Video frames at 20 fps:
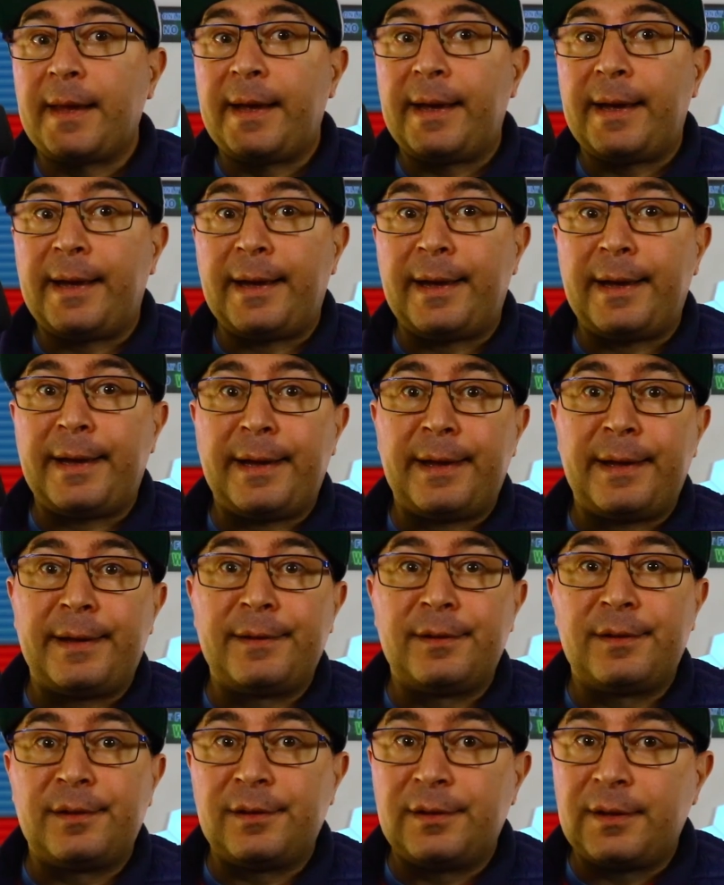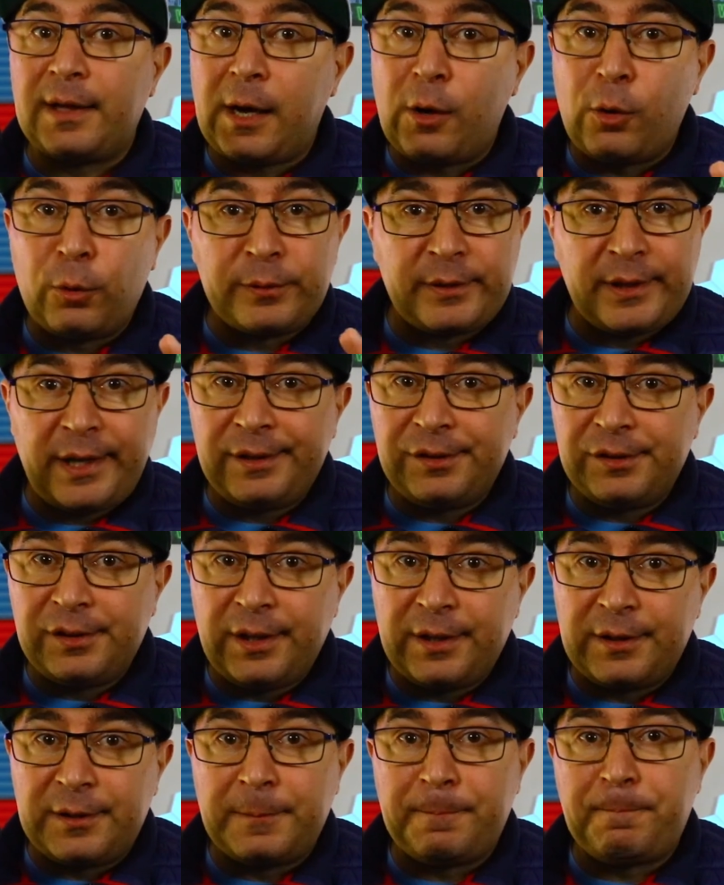and I will test
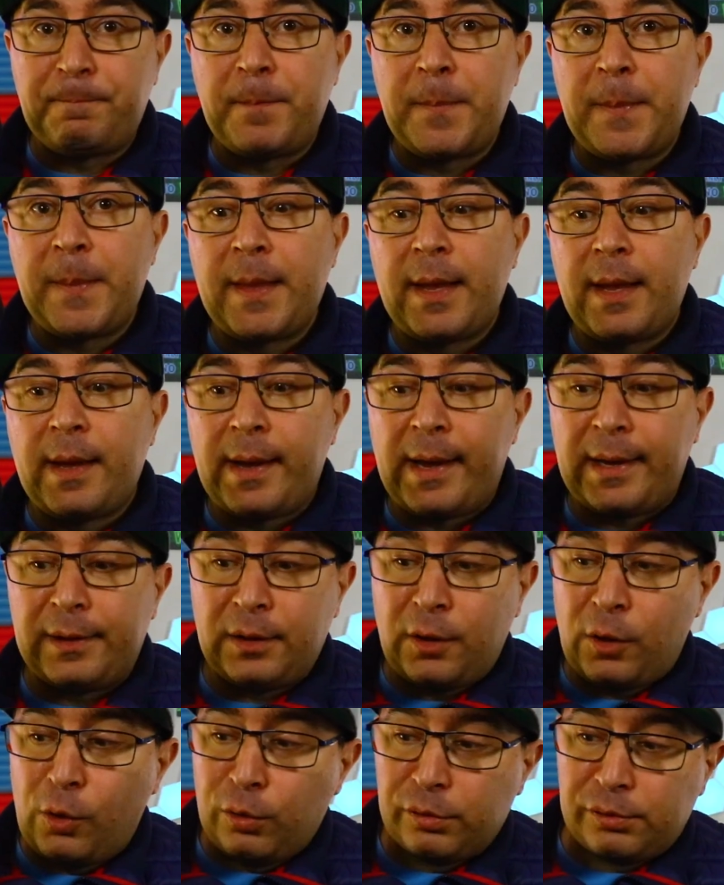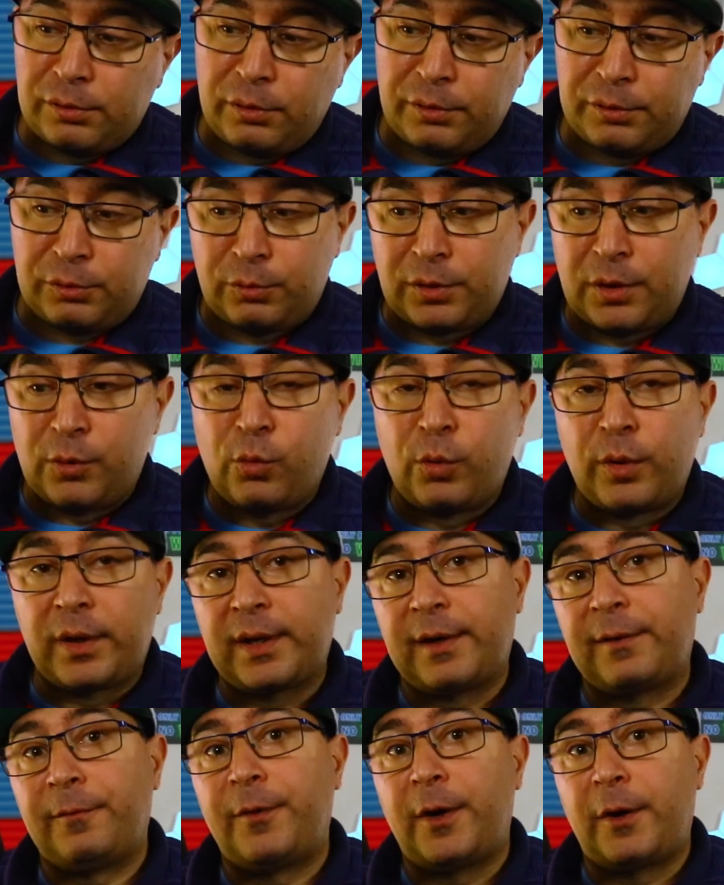it. And also it's gonna
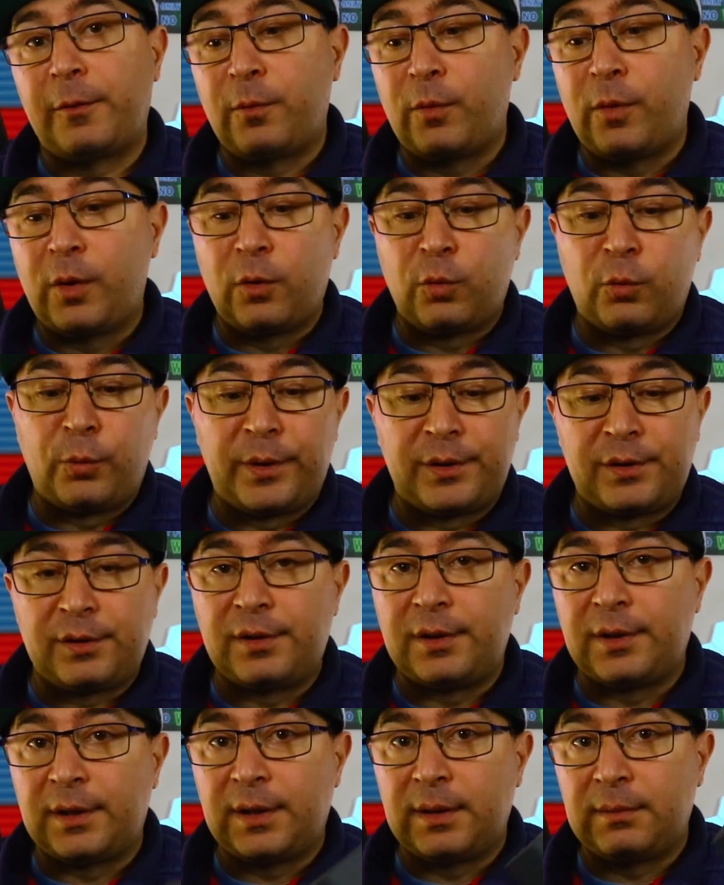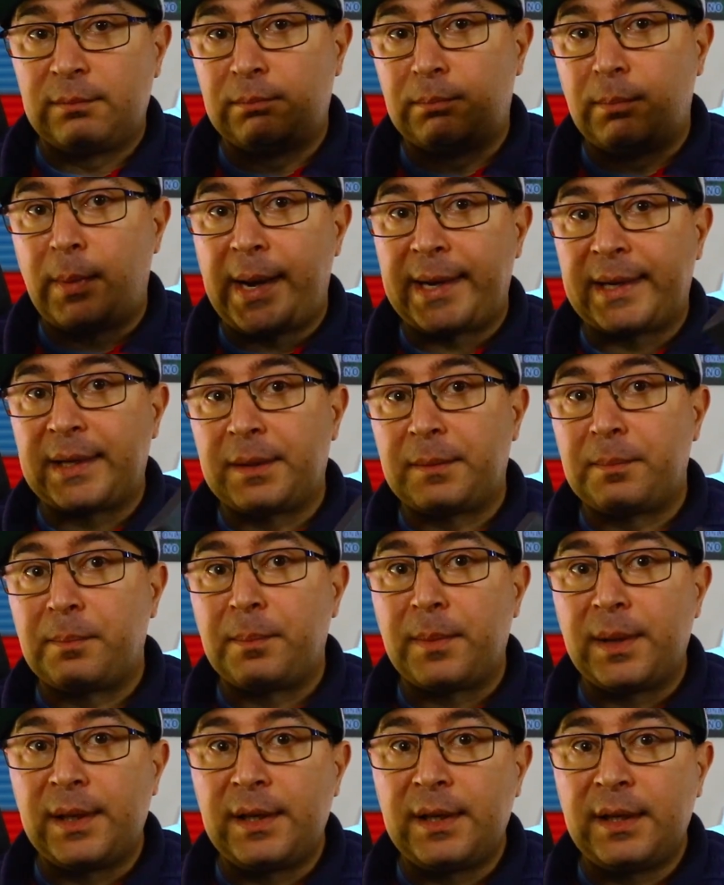work very well with the mic
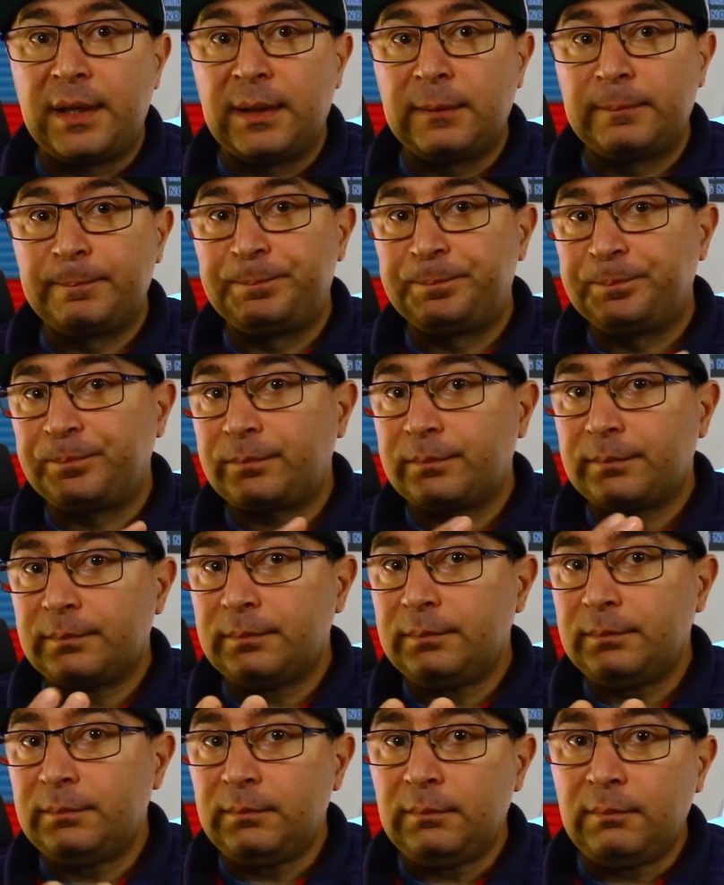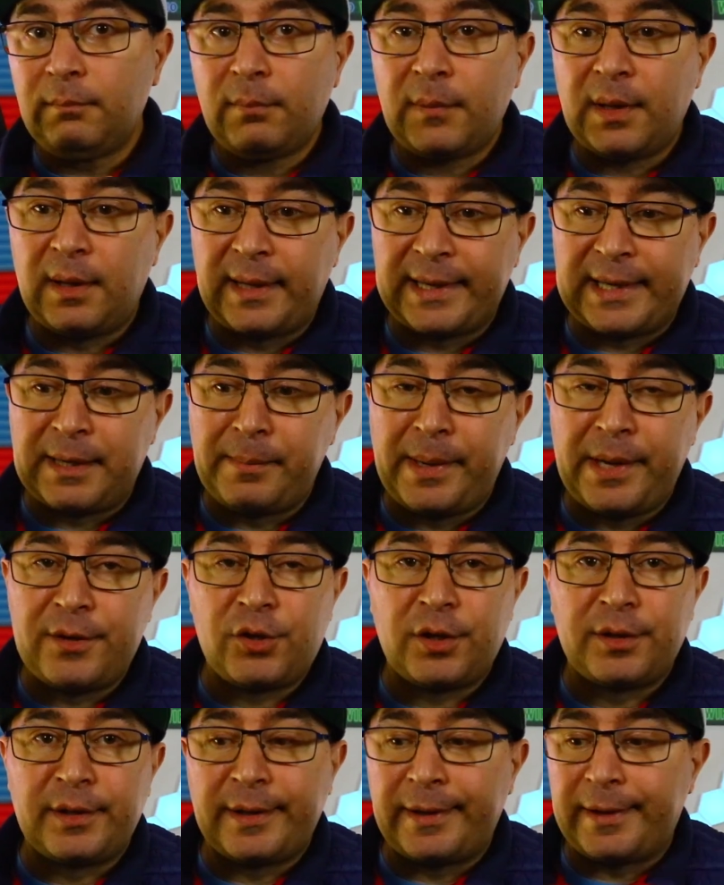mini, like I
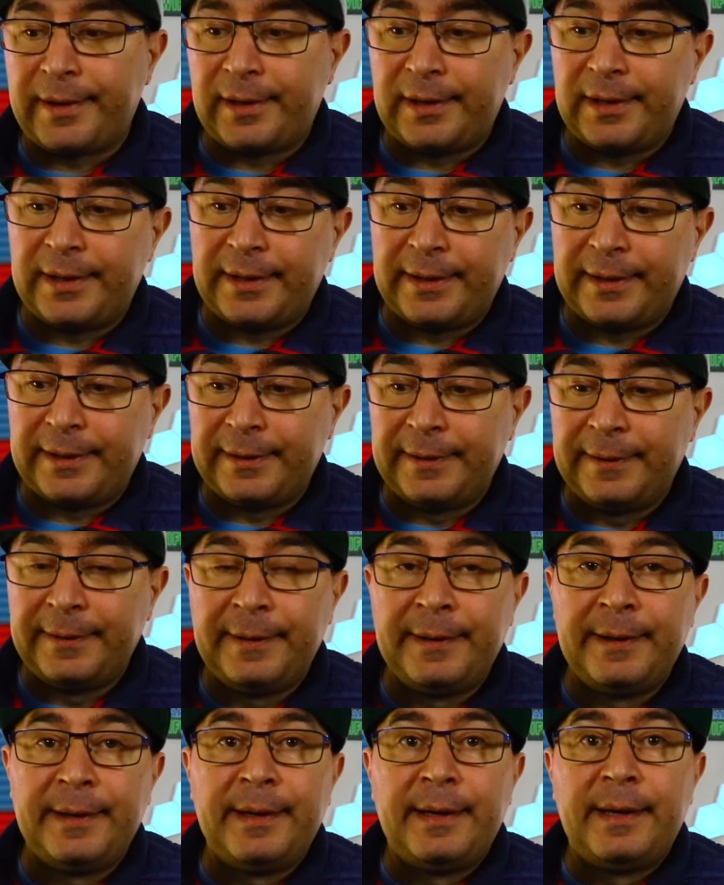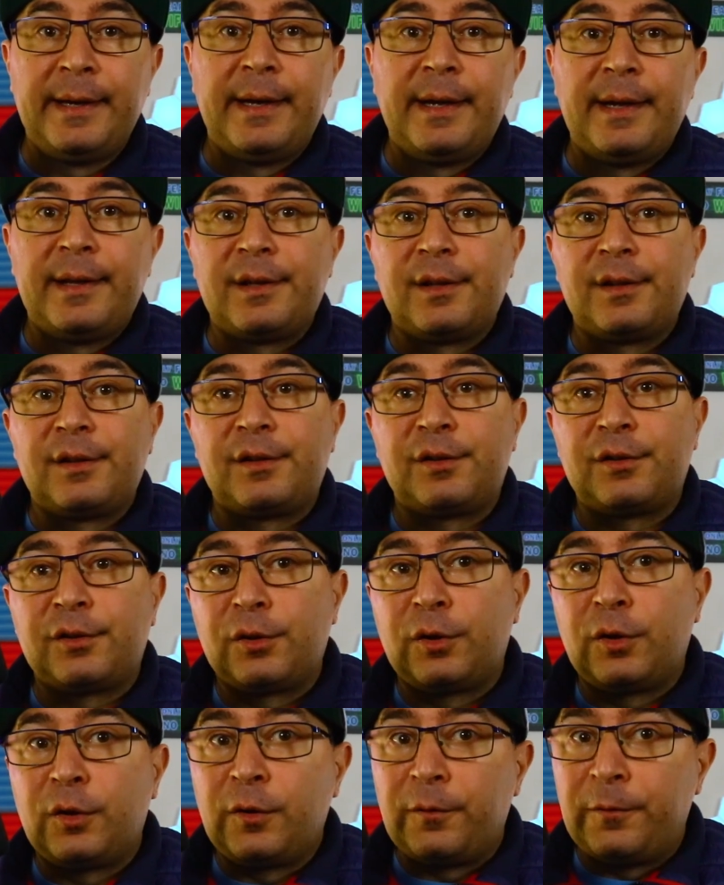mentioned earlier.
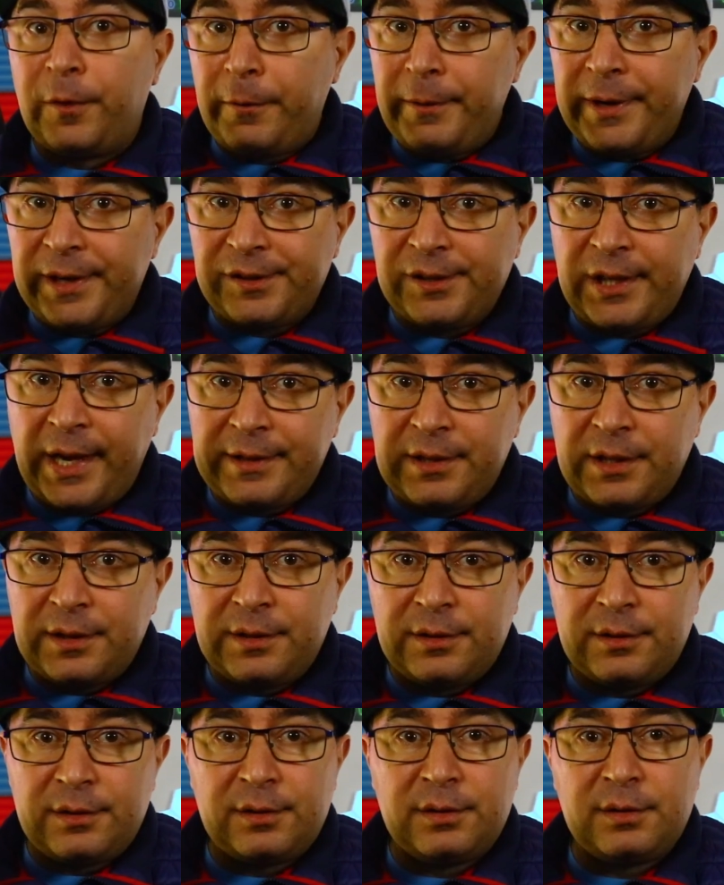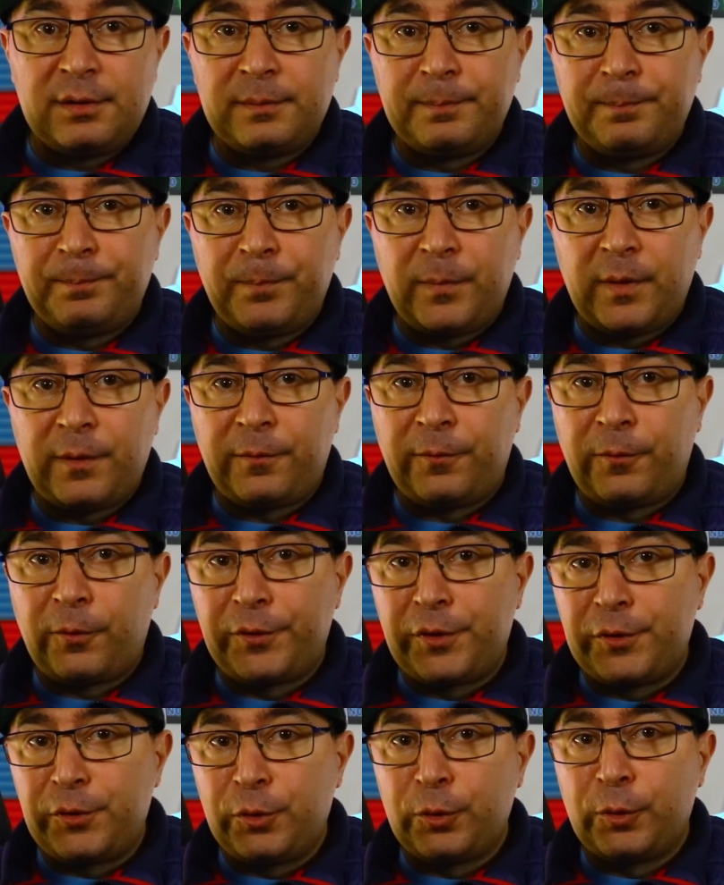So very excited for
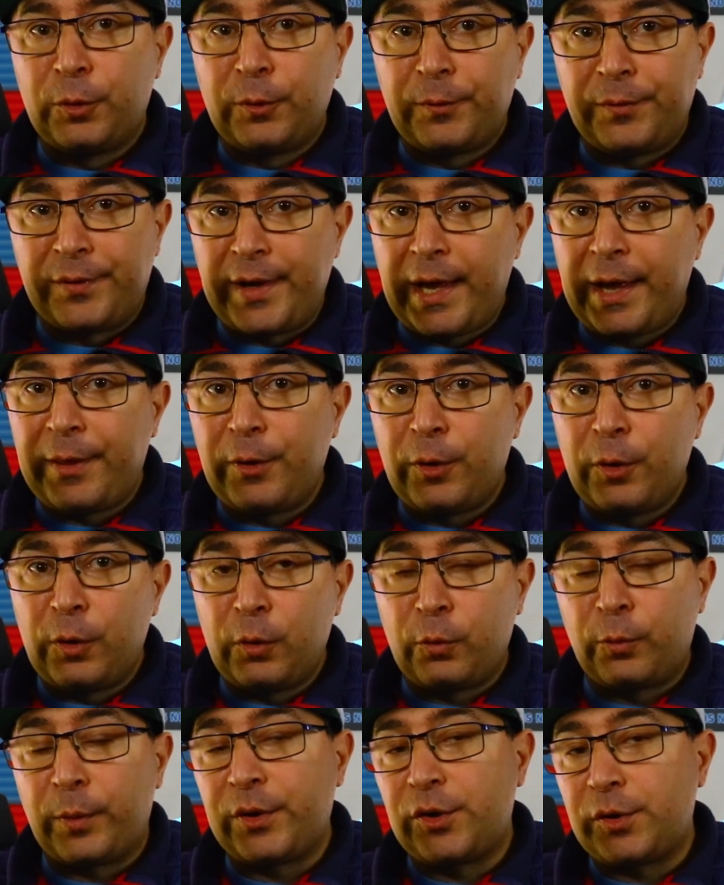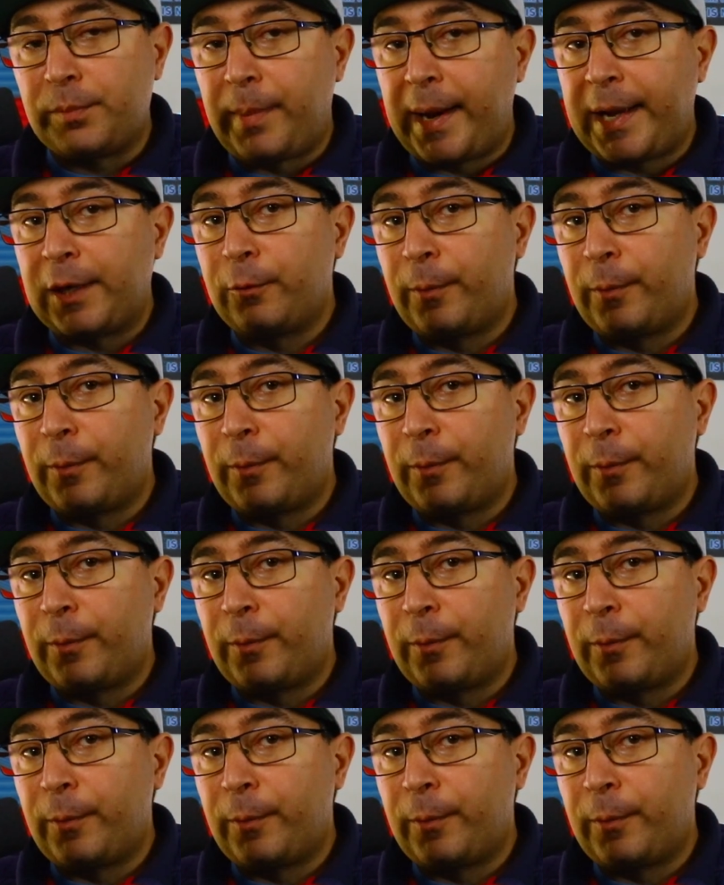the new Nano, which by the